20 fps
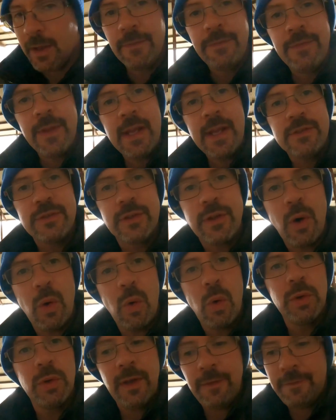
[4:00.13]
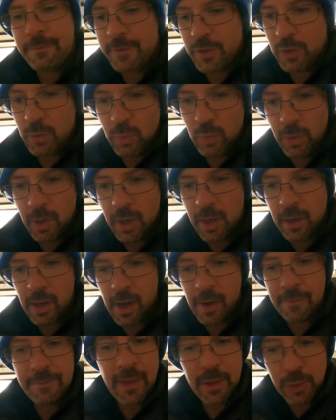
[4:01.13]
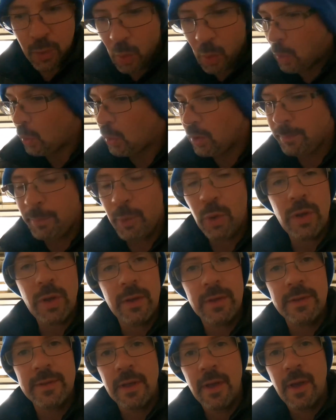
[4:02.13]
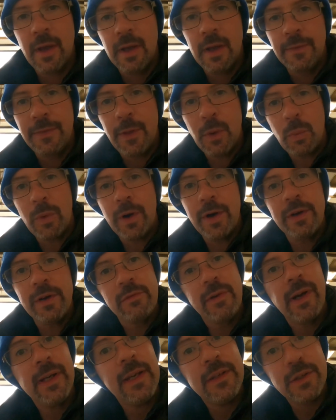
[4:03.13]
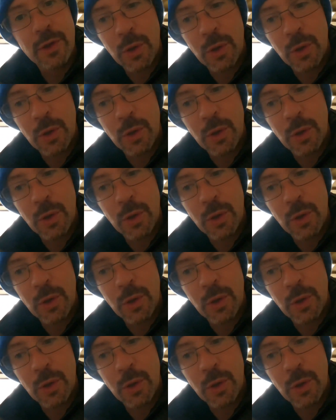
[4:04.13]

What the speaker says: these are the only few of that whole bucket that weren't ready to